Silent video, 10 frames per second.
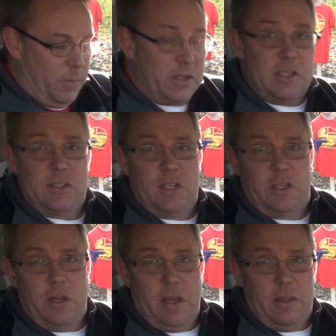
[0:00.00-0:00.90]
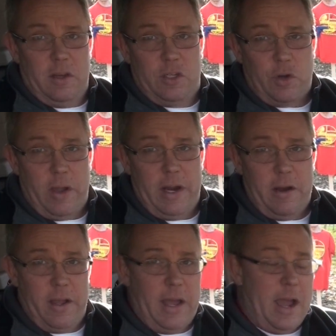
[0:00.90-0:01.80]
This is in the Detroit
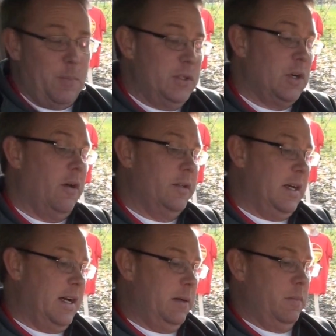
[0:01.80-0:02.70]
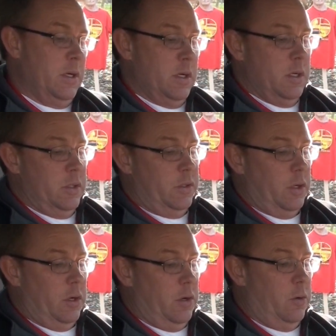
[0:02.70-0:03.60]
area, it happens all the time.
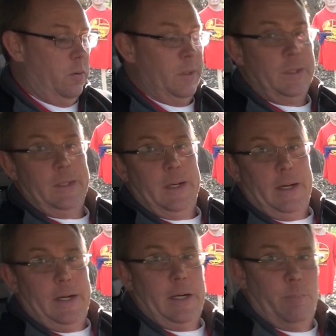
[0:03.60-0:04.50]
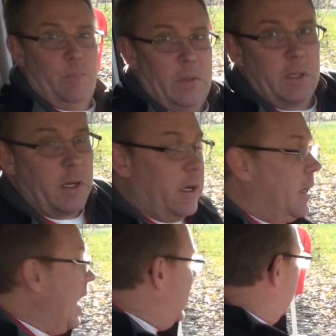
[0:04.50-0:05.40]
So we're
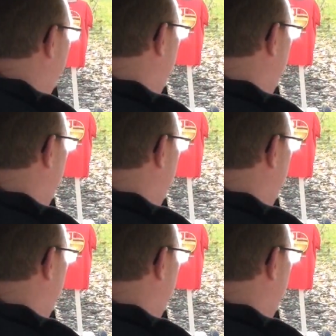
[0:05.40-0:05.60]
going to kind of